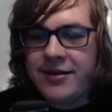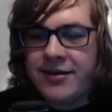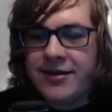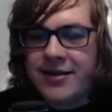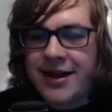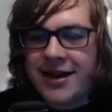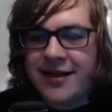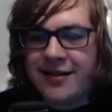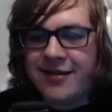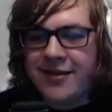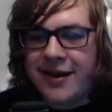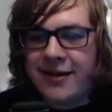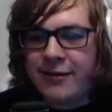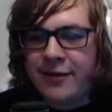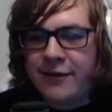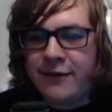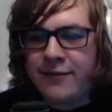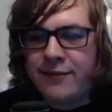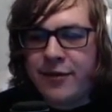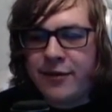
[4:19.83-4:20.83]
And it saves you
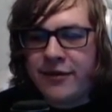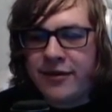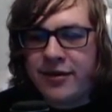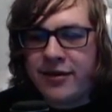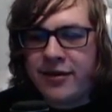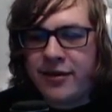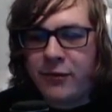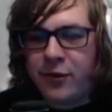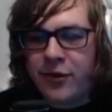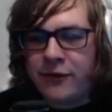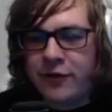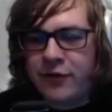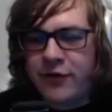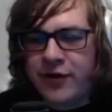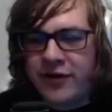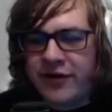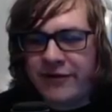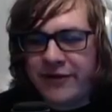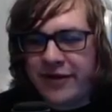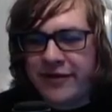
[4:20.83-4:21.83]
from using one of your
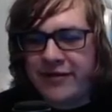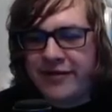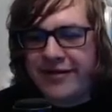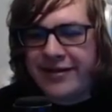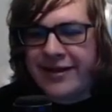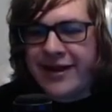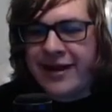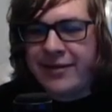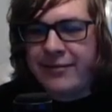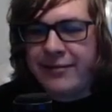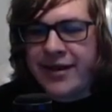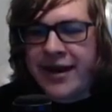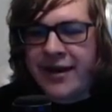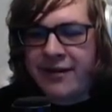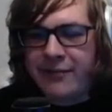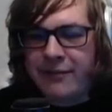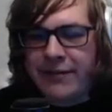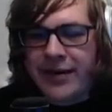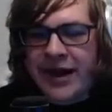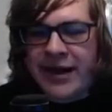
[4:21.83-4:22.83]
transformations in the game,
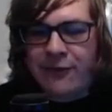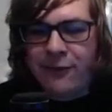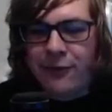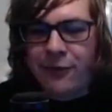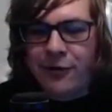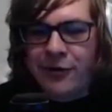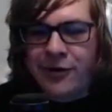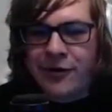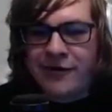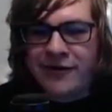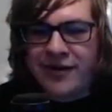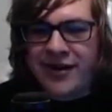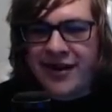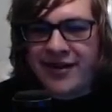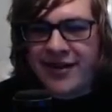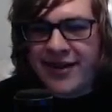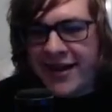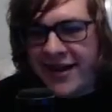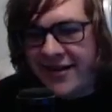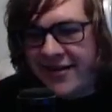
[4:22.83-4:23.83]
Bat Wario, to get
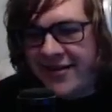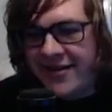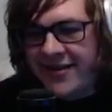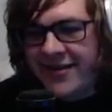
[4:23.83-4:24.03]
that